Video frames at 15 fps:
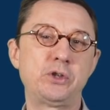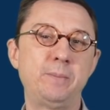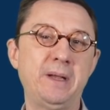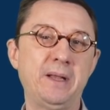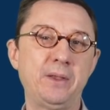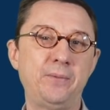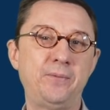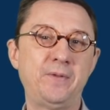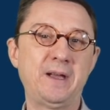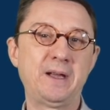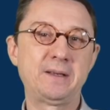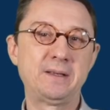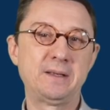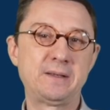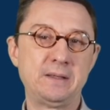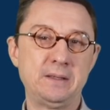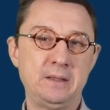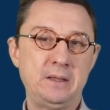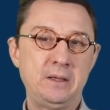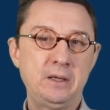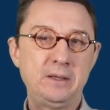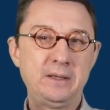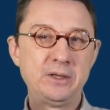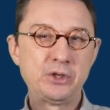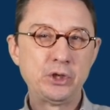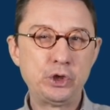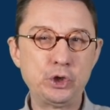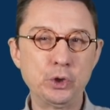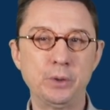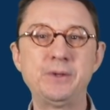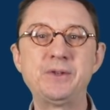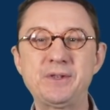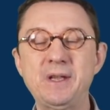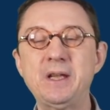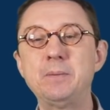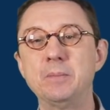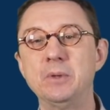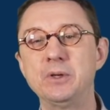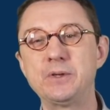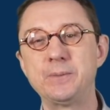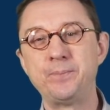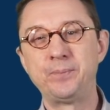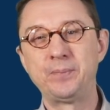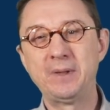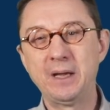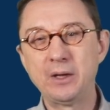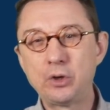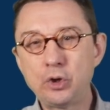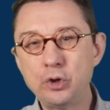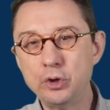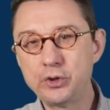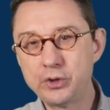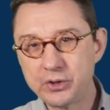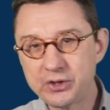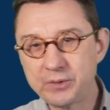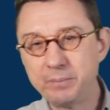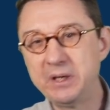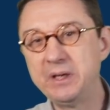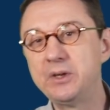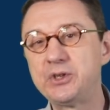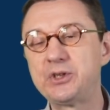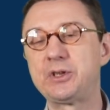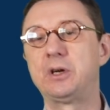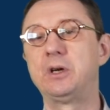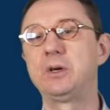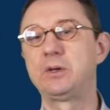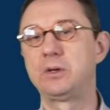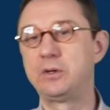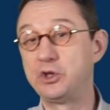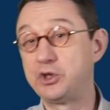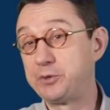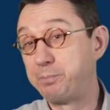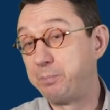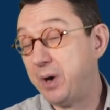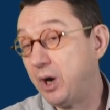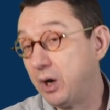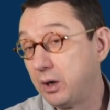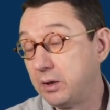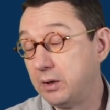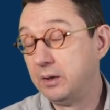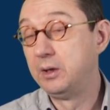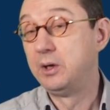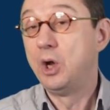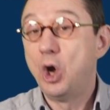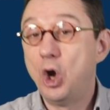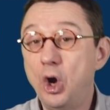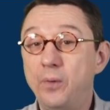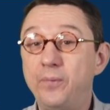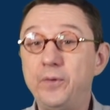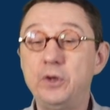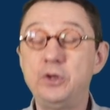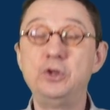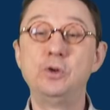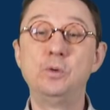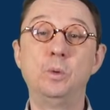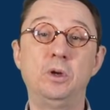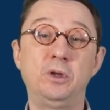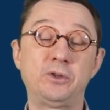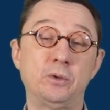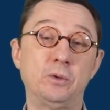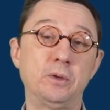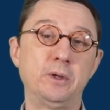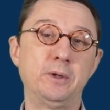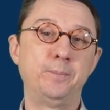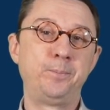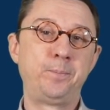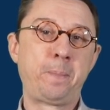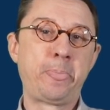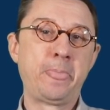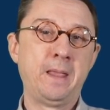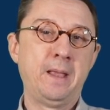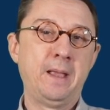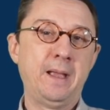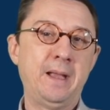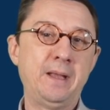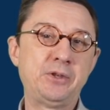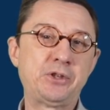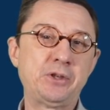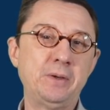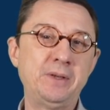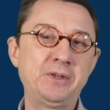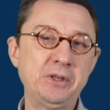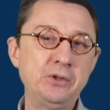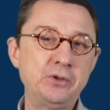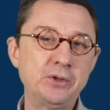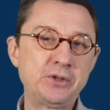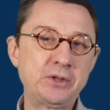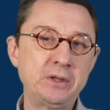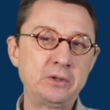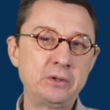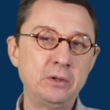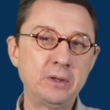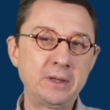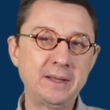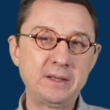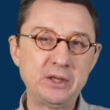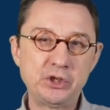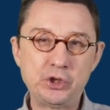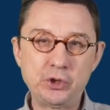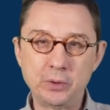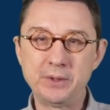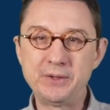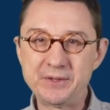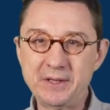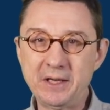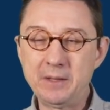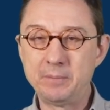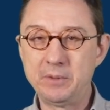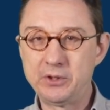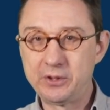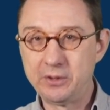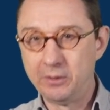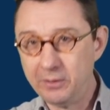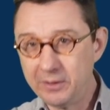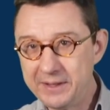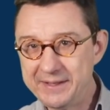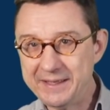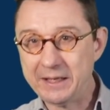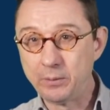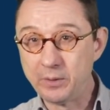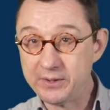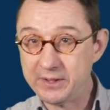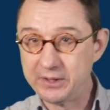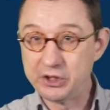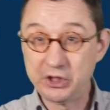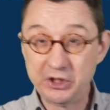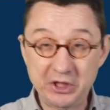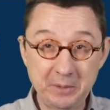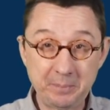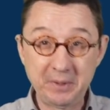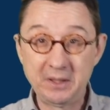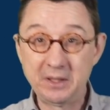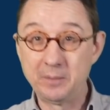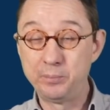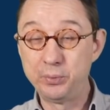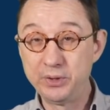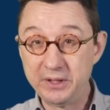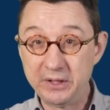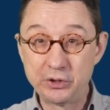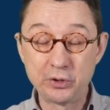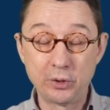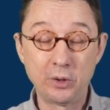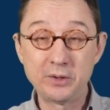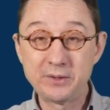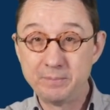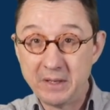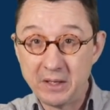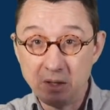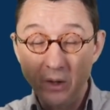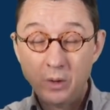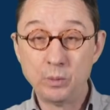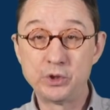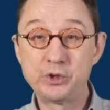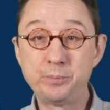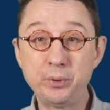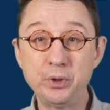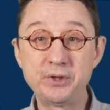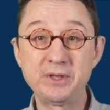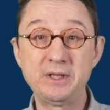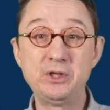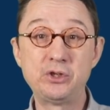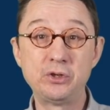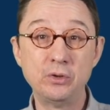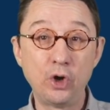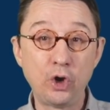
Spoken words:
about the fact that there's a joint statement that could be the start, the spark of a new world order. And so it's interesting to look at this joint statement. So all these hours that Xi Jinping and Putin talked was put into a